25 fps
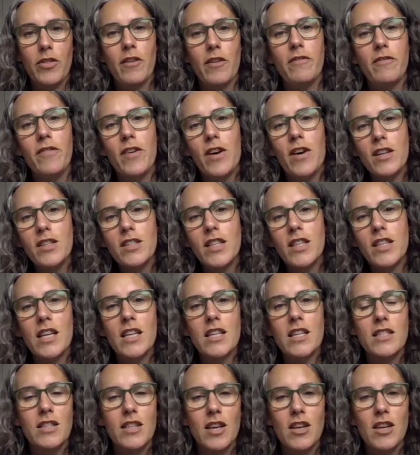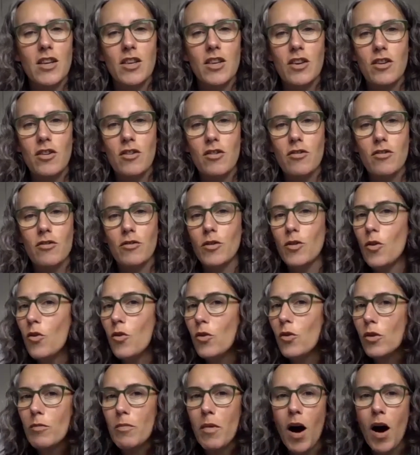The first is that you
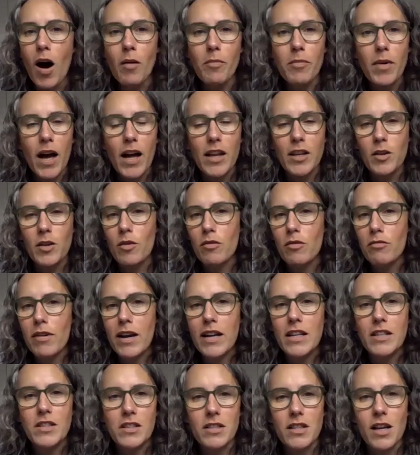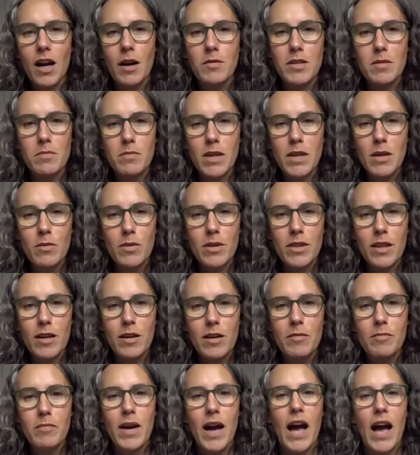call them up and you arrange a time to meet with them.